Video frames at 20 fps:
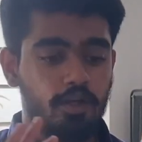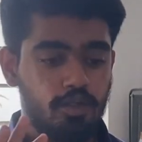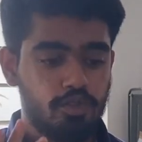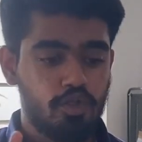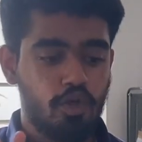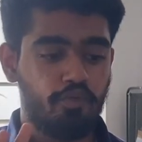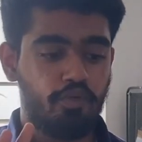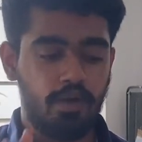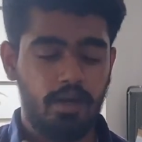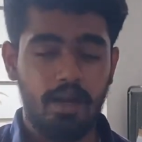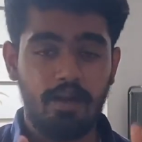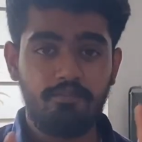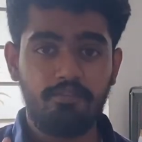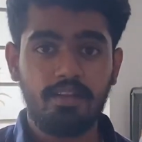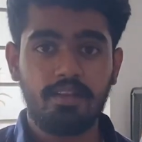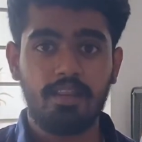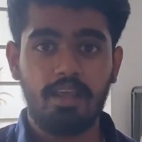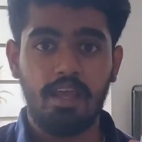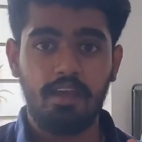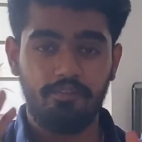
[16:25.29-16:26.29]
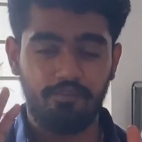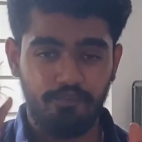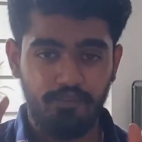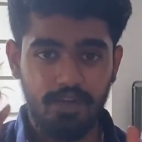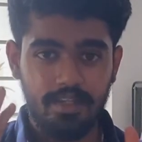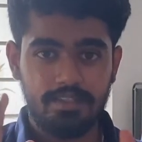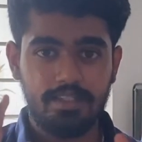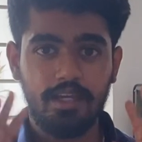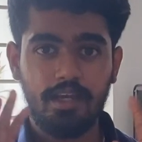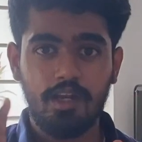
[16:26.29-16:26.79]
So if you're done with
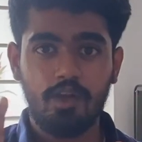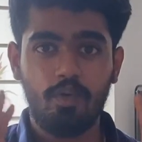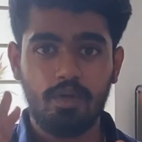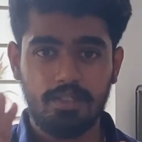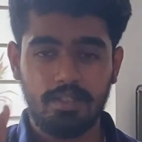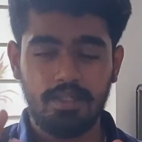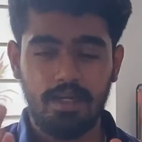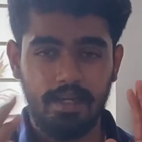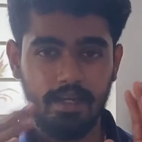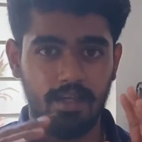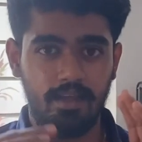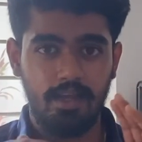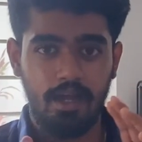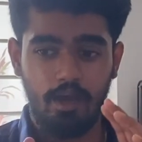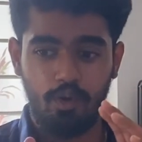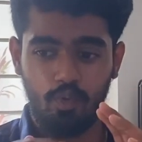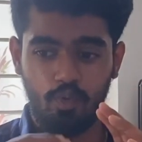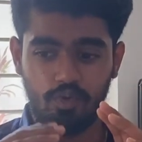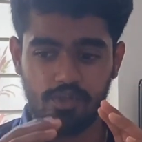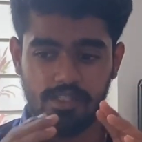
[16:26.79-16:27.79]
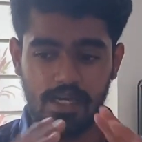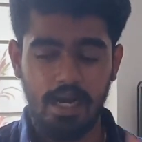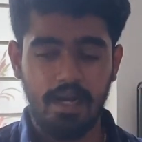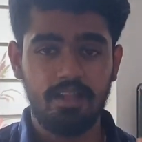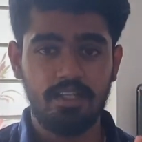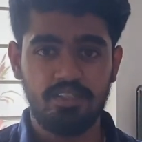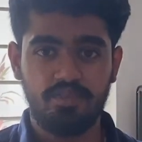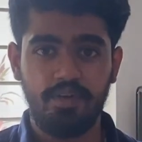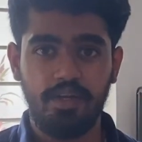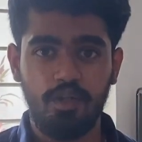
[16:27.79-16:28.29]
every single question that I have shared
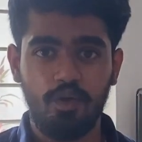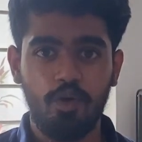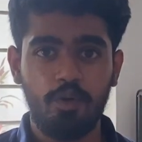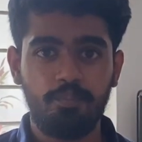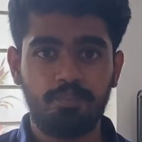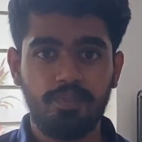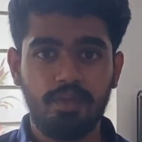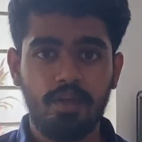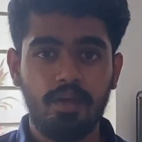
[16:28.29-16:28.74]
in this video,